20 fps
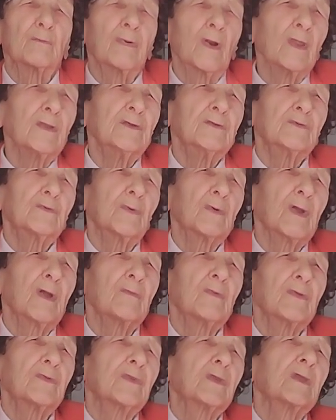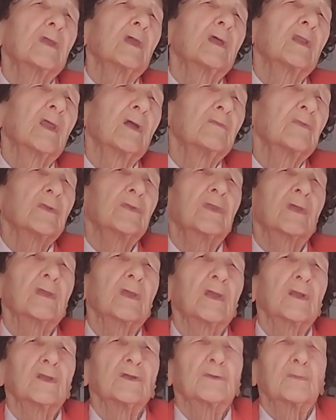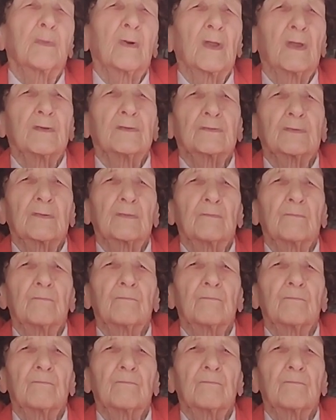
A place for everything and everything in its place.